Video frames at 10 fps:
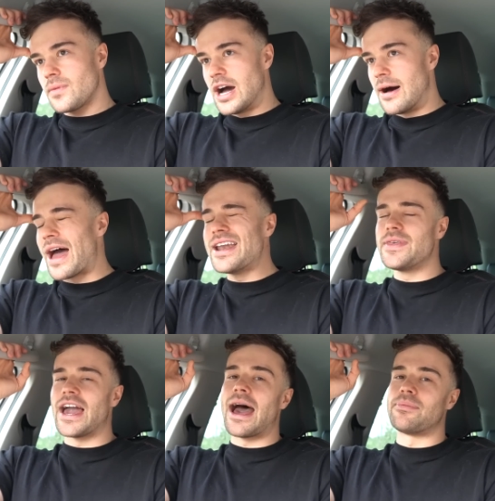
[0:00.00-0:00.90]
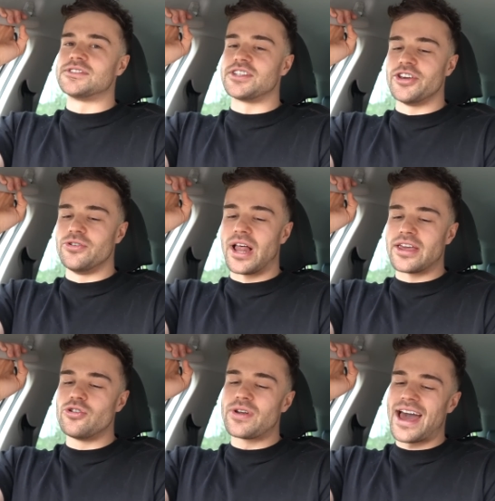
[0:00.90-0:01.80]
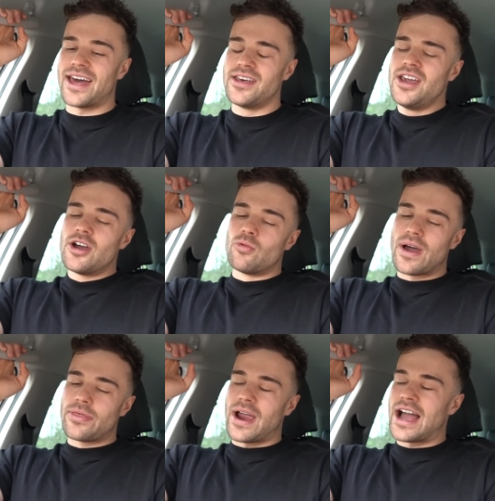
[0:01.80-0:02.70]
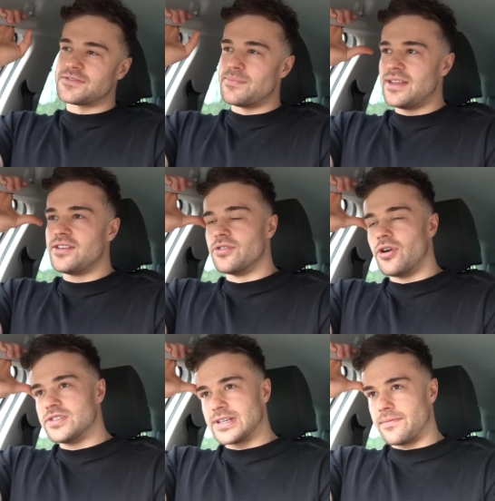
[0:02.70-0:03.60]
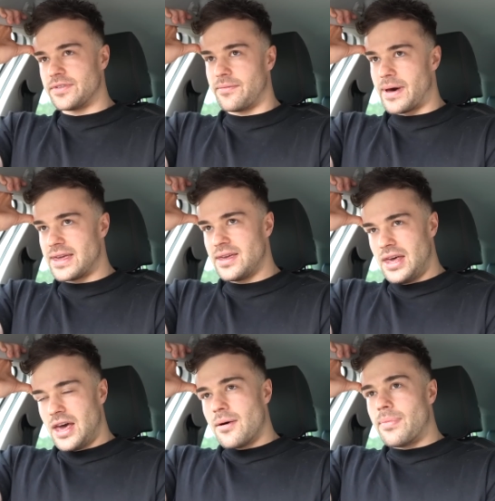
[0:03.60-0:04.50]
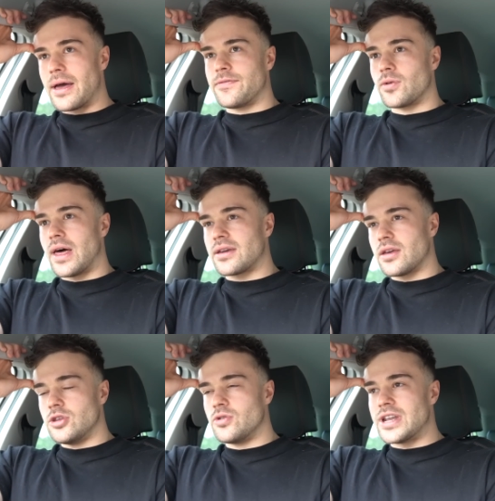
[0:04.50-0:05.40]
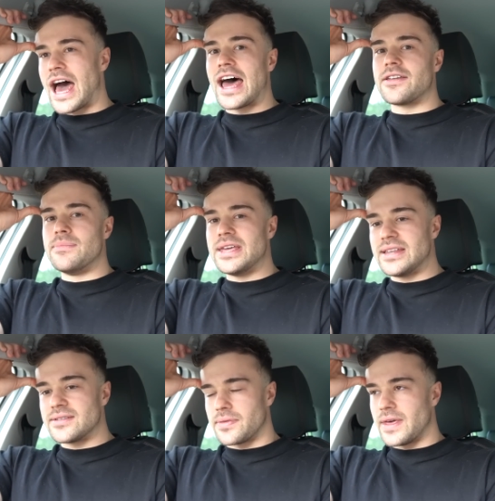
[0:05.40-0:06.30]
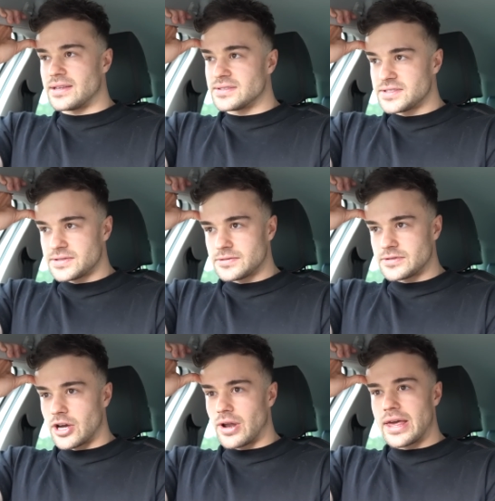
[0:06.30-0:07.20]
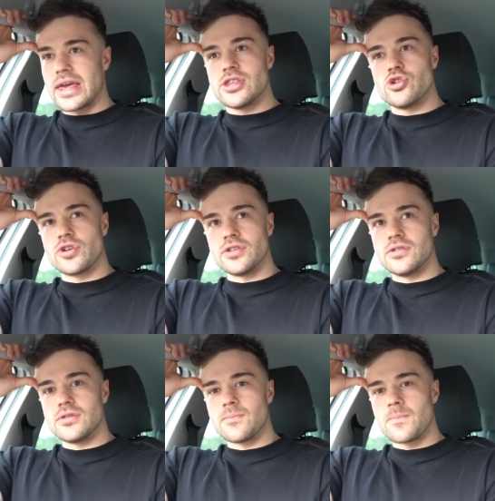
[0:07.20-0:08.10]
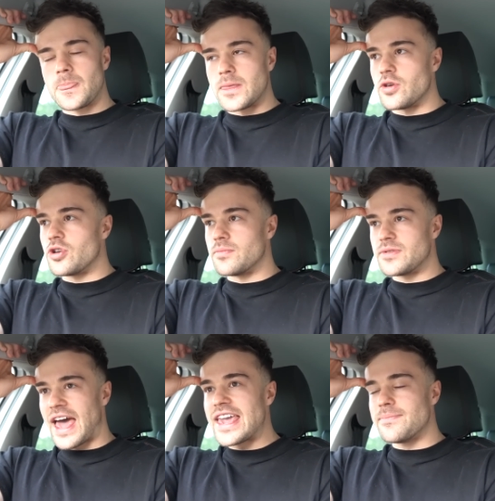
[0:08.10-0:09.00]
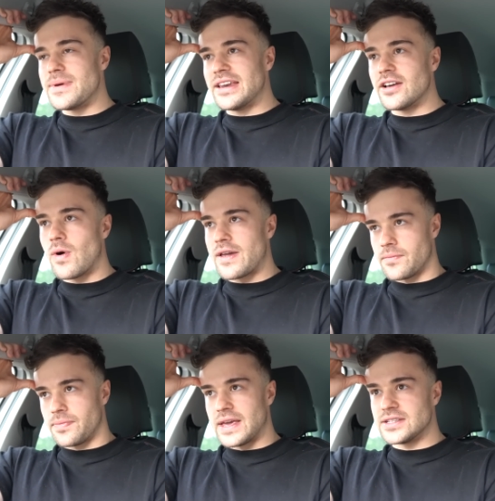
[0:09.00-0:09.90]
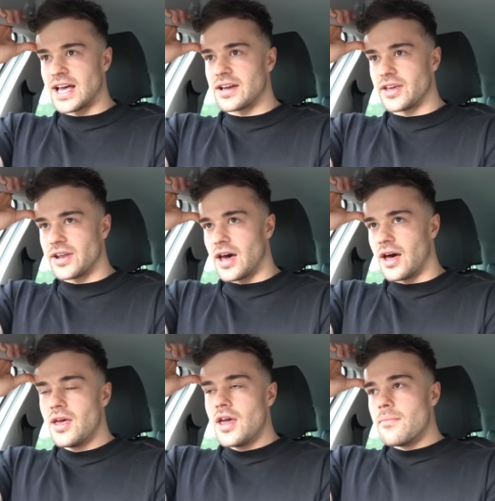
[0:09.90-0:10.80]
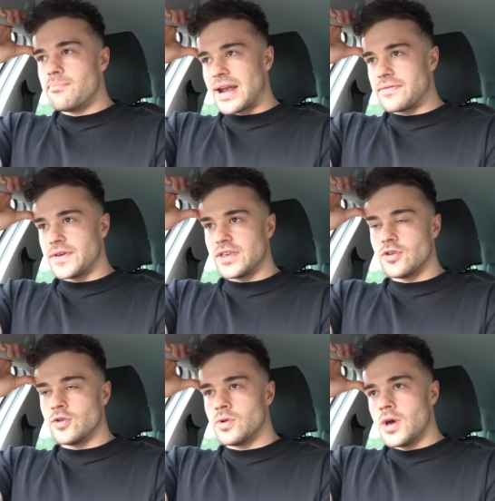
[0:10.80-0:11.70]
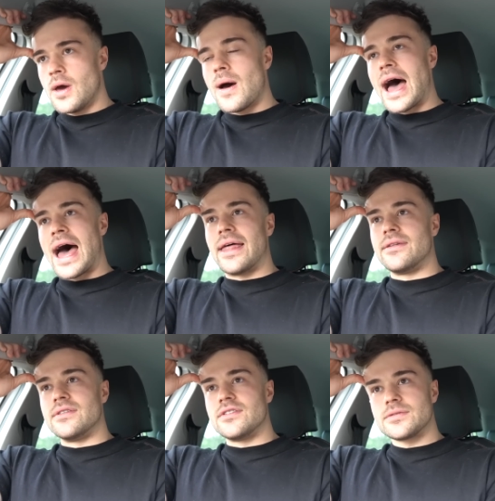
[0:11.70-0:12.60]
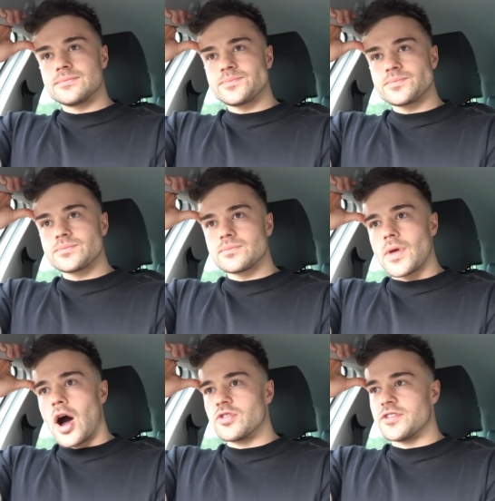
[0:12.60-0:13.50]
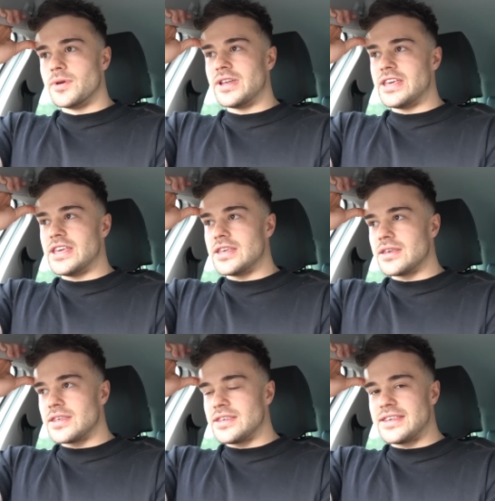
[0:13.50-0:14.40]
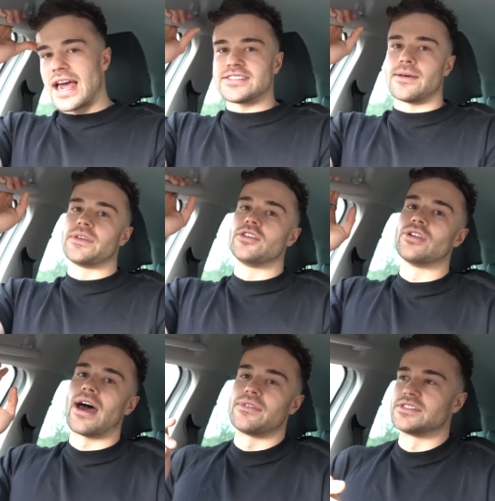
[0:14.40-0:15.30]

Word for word: um, anything that happens to you like you can whether it has meaning or not is up for debate but i feel like you can add meaning to things so like you can you can take meaning away from things that are gonna benefit you and ultimately get something good out of